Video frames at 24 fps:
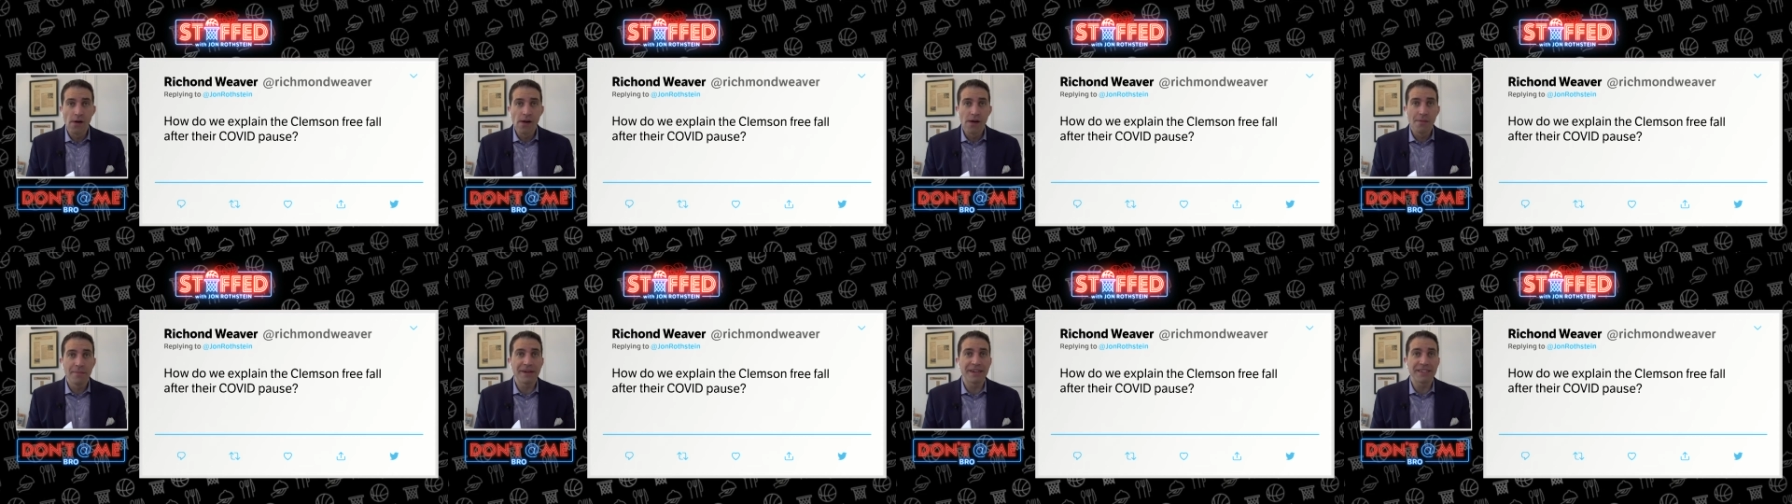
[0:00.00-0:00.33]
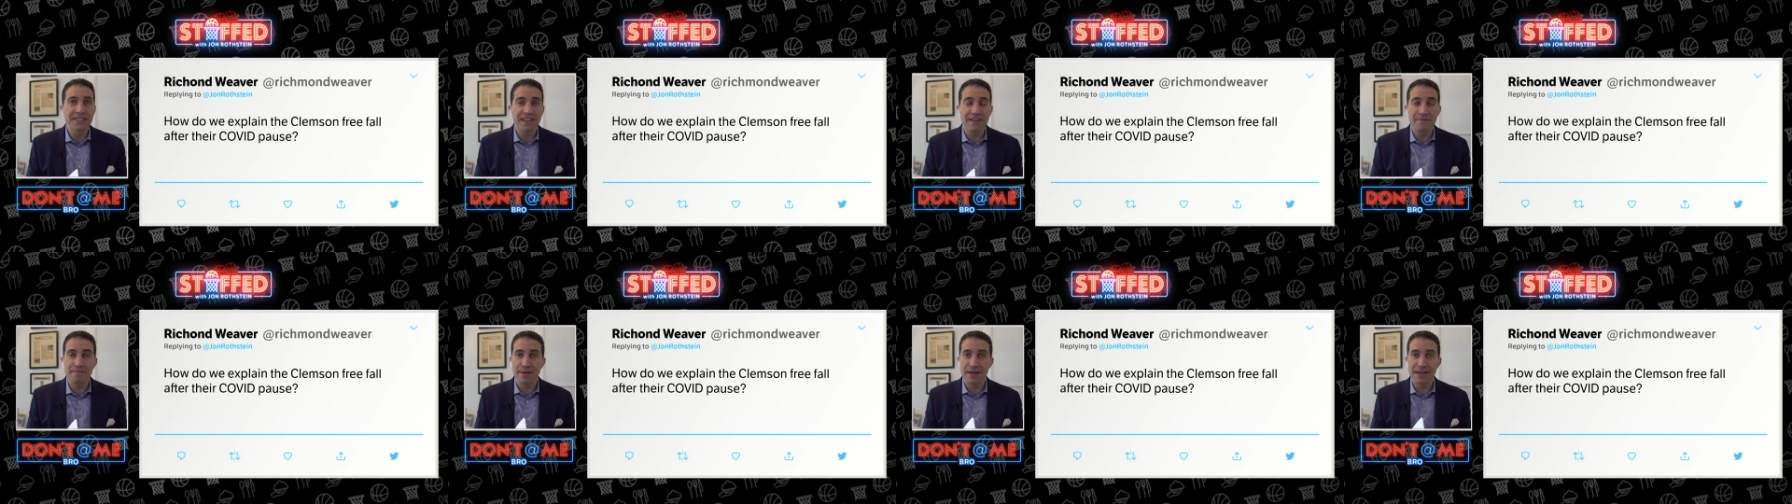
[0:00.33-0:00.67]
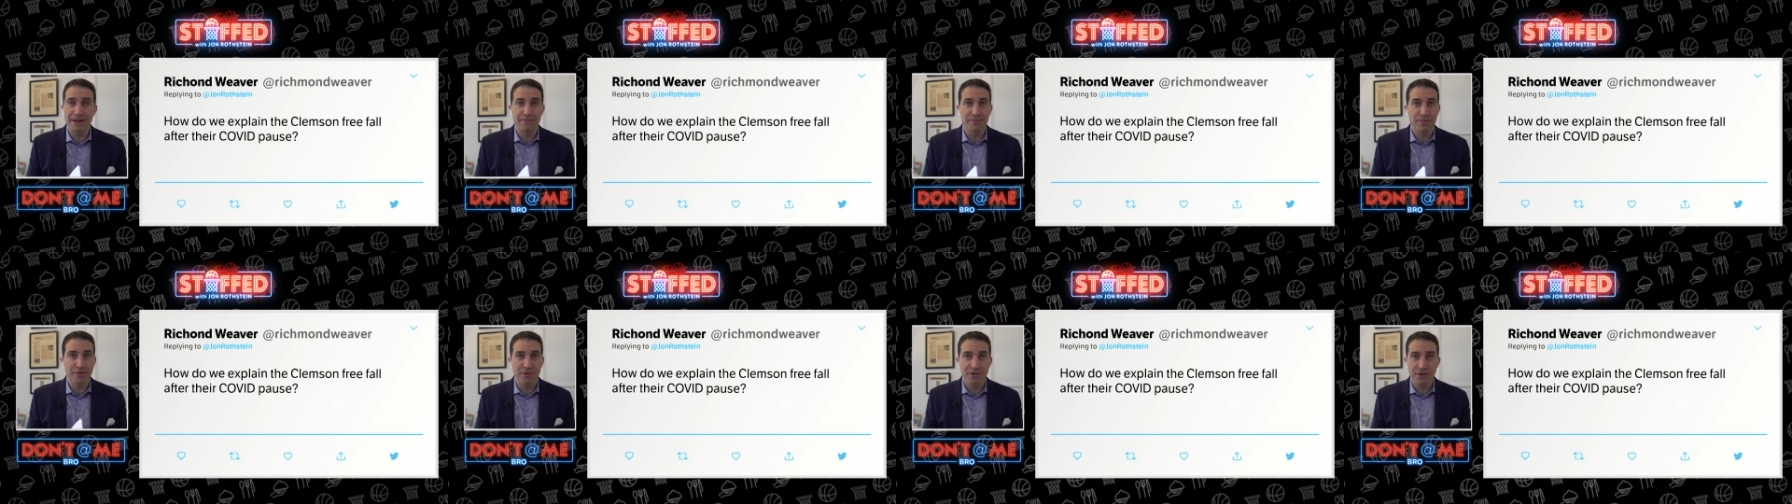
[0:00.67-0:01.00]
because they've
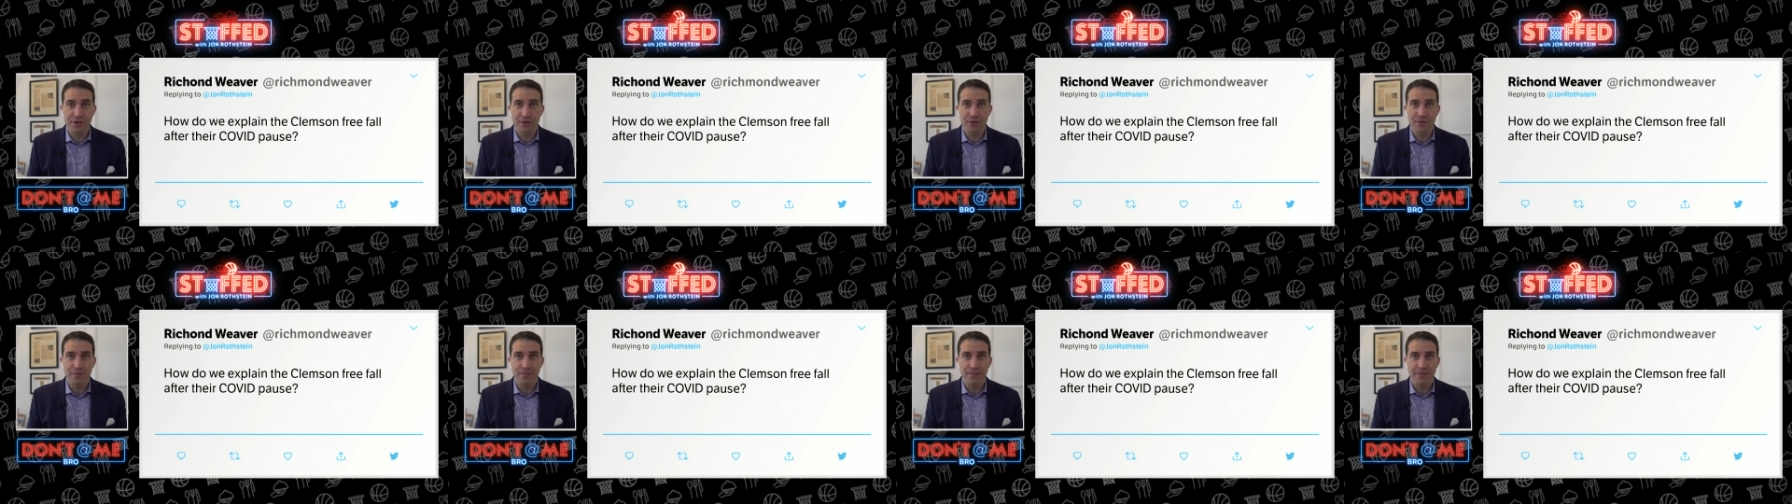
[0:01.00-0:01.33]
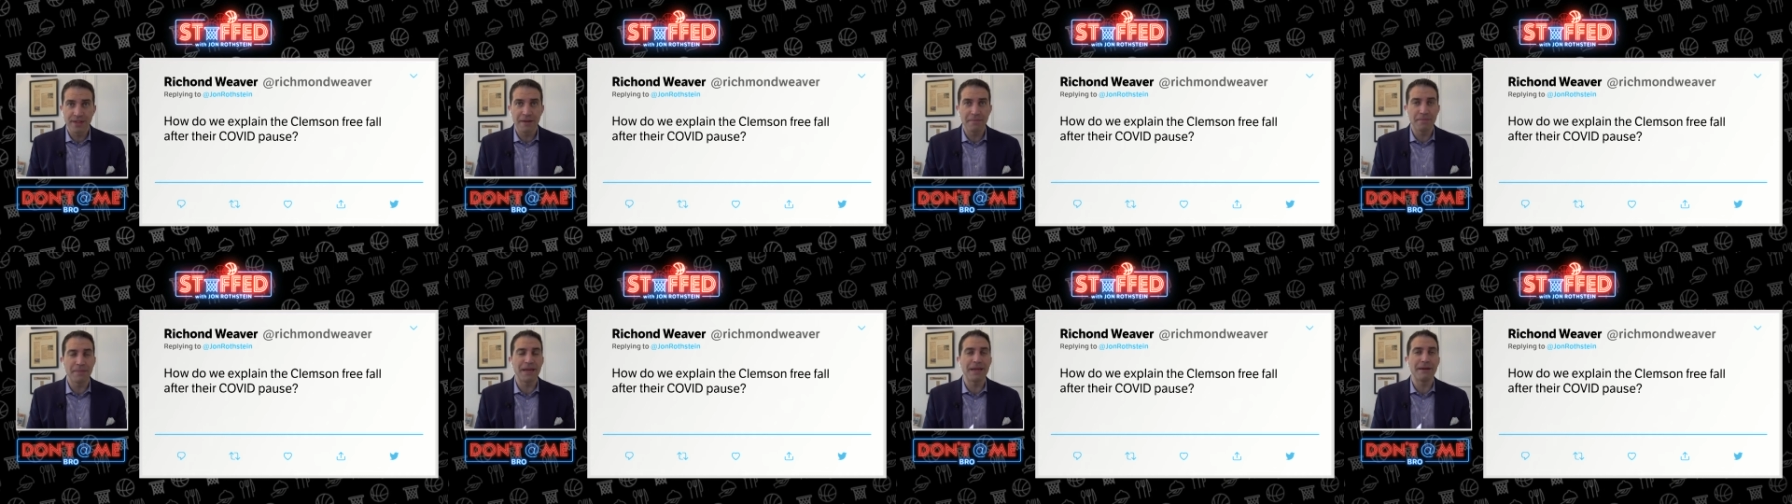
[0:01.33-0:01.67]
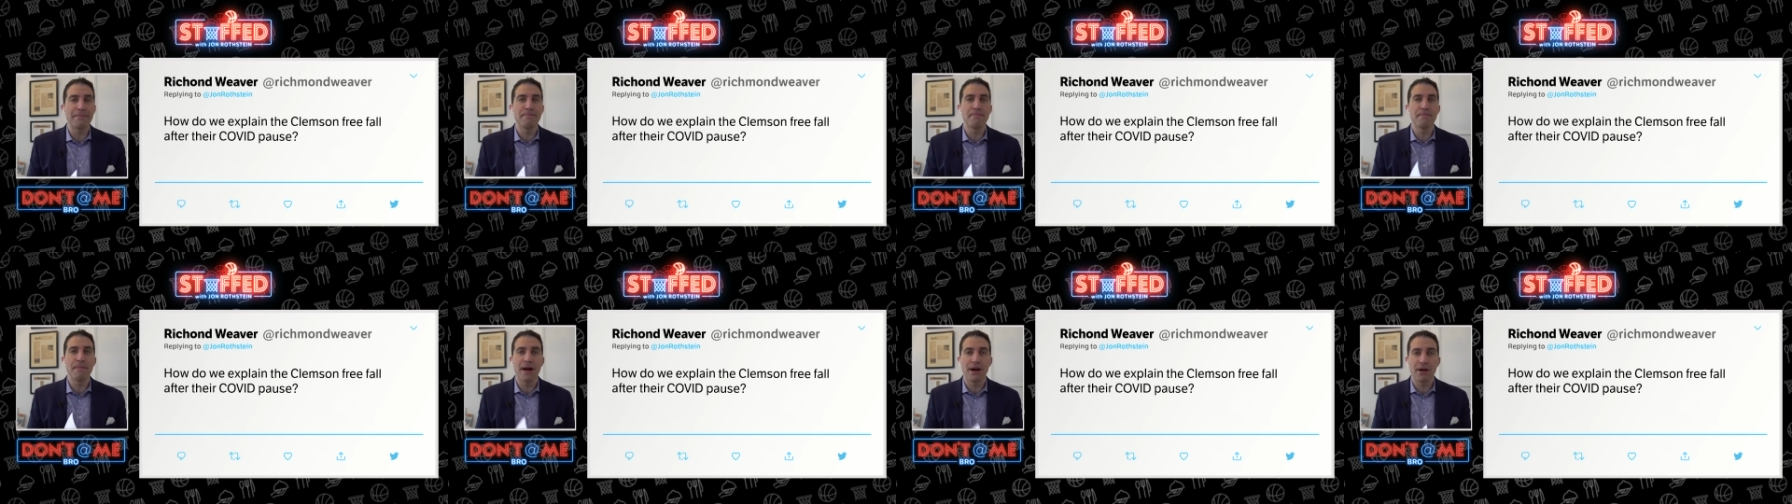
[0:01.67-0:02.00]
beaten Purdue, they've
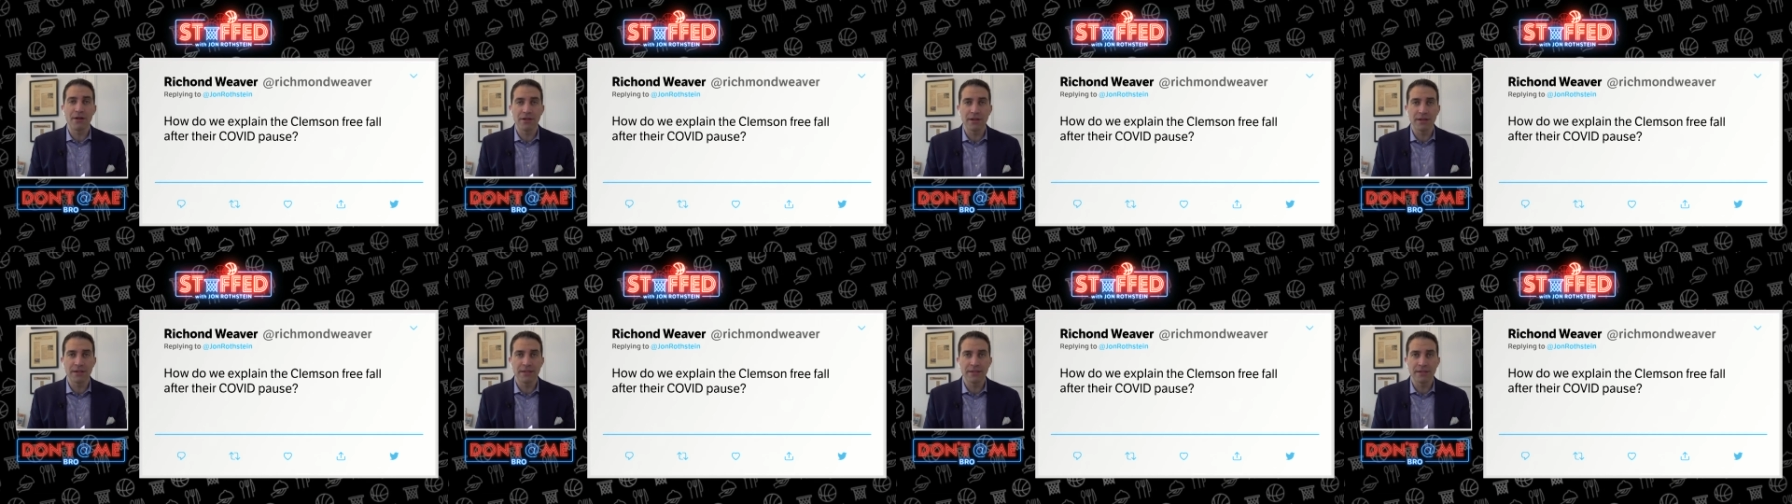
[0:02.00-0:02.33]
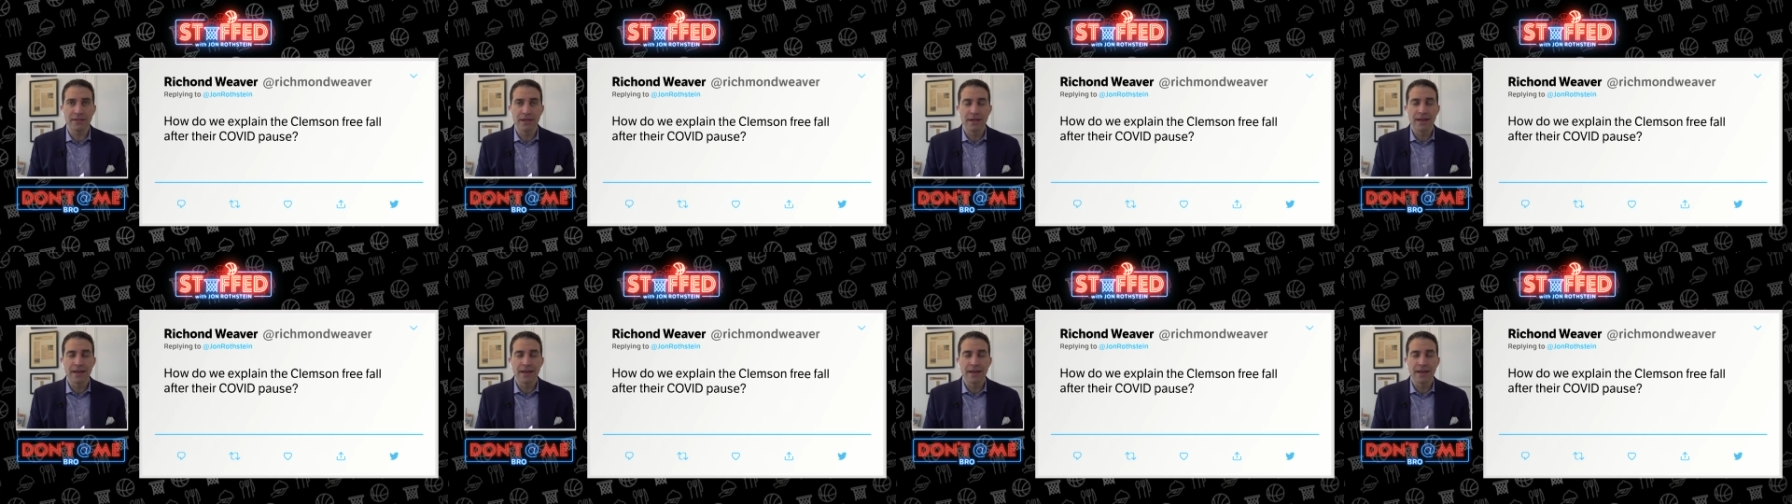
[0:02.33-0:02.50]
beaten Maryland,